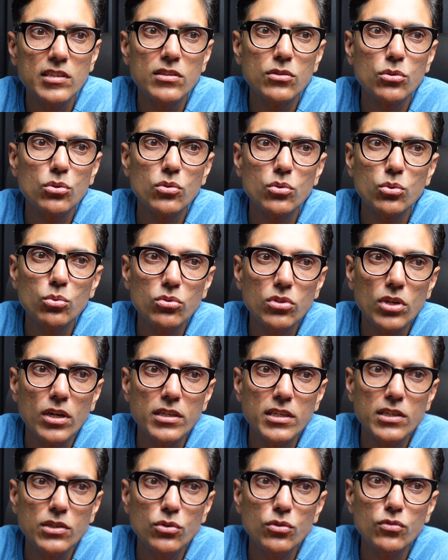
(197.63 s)

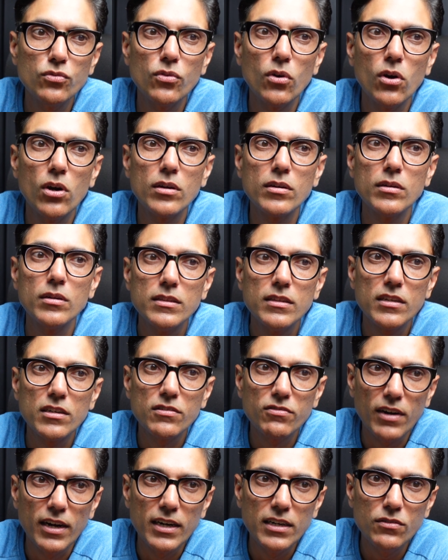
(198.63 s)
232 for the
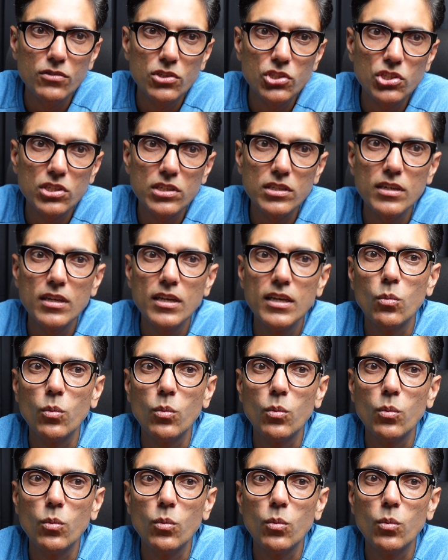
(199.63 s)
refined version,